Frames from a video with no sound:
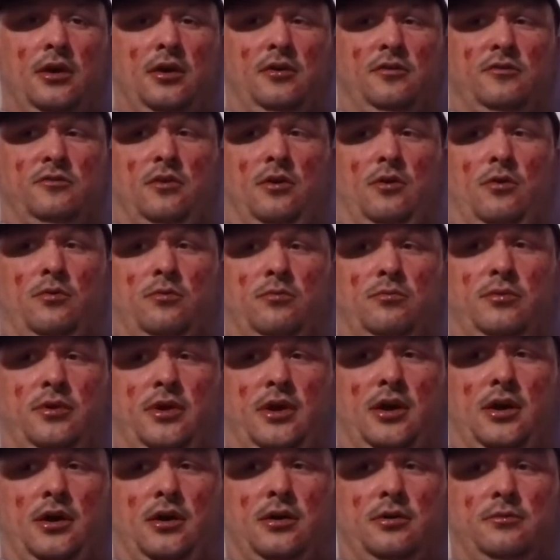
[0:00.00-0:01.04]
So
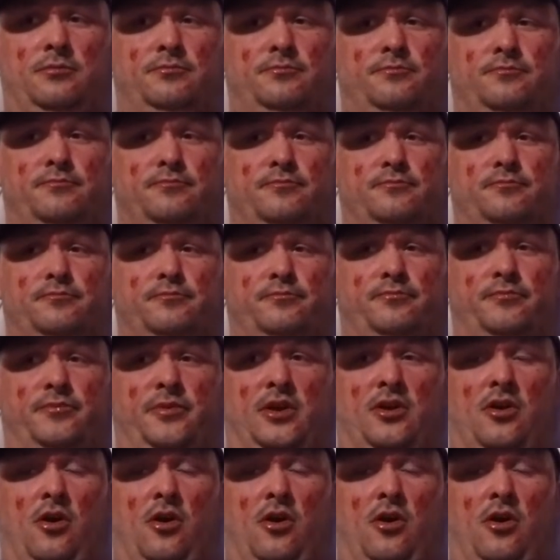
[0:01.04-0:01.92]
the